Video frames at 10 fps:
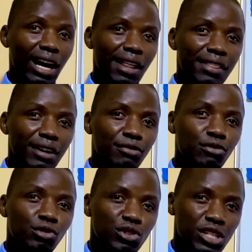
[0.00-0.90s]
other
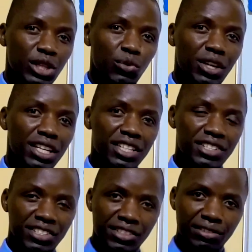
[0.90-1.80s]
foods that we
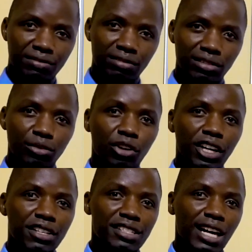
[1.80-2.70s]
eat, for
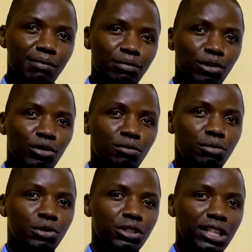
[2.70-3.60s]
example,
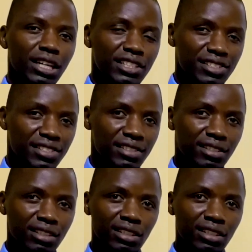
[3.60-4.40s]
proteins,